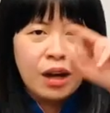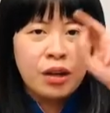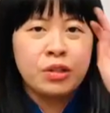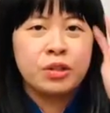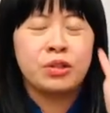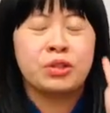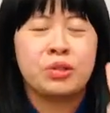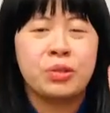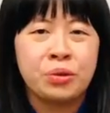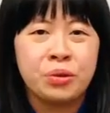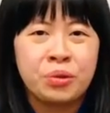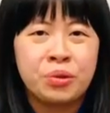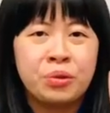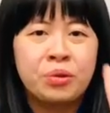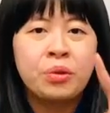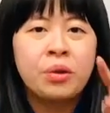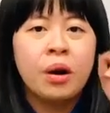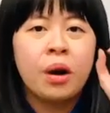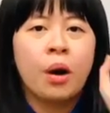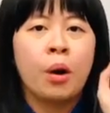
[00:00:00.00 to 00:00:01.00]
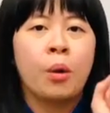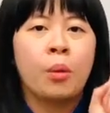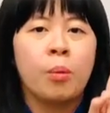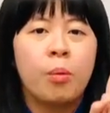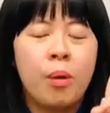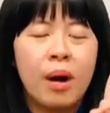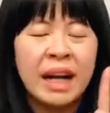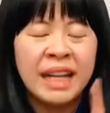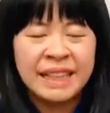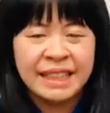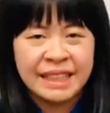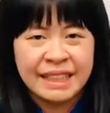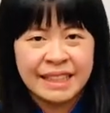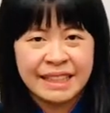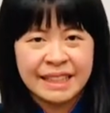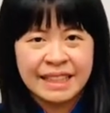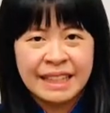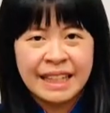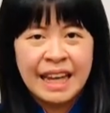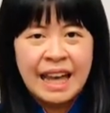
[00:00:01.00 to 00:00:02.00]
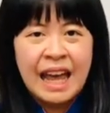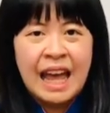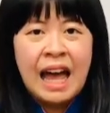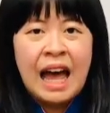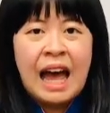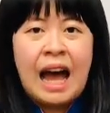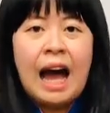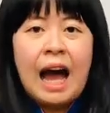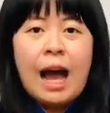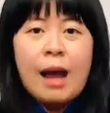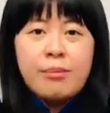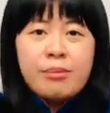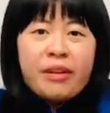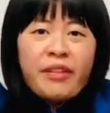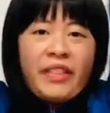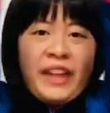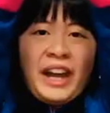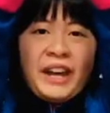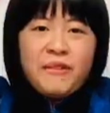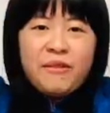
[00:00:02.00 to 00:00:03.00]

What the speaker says: 2, 1. I'm a knife,